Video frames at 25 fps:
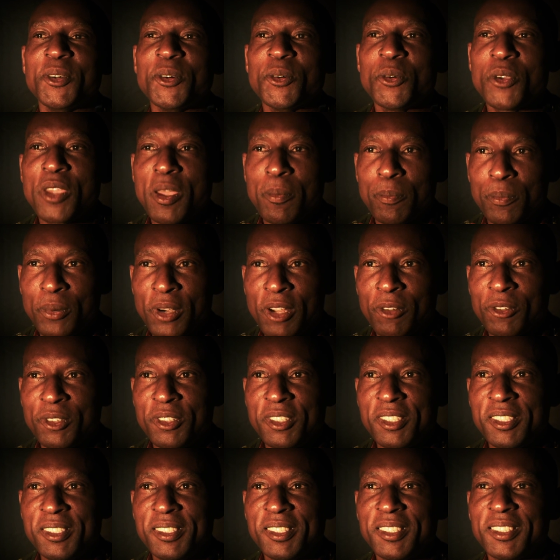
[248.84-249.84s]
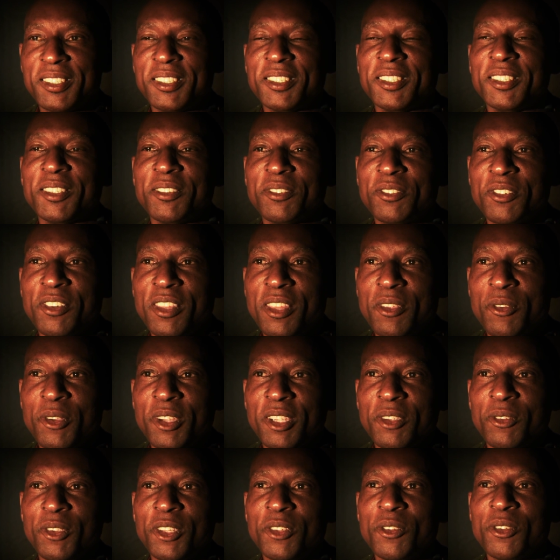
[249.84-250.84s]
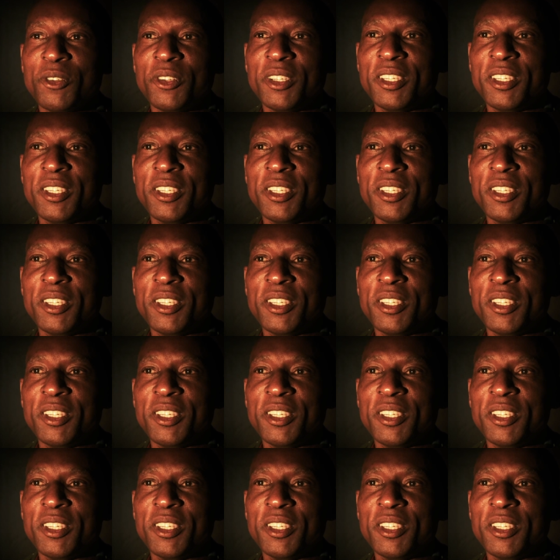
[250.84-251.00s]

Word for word: We are proud for the work we do